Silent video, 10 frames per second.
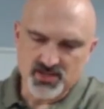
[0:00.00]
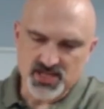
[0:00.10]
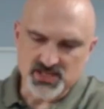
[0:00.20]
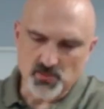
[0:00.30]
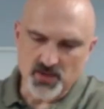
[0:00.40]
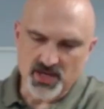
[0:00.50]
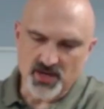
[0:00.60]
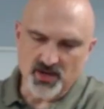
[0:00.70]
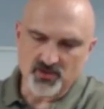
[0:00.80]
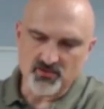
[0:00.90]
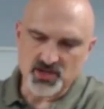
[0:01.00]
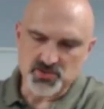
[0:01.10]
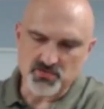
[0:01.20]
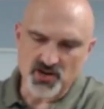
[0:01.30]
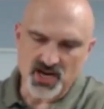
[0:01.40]
takes away a
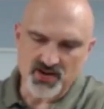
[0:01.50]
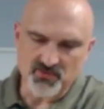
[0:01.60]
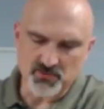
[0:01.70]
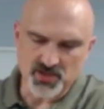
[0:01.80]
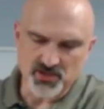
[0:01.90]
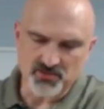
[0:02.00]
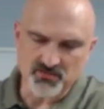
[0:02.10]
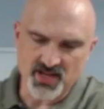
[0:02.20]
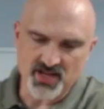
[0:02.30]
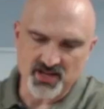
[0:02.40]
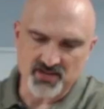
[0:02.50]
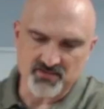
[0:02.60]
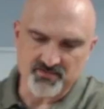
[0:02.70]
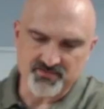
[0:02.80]
rich bride from another man.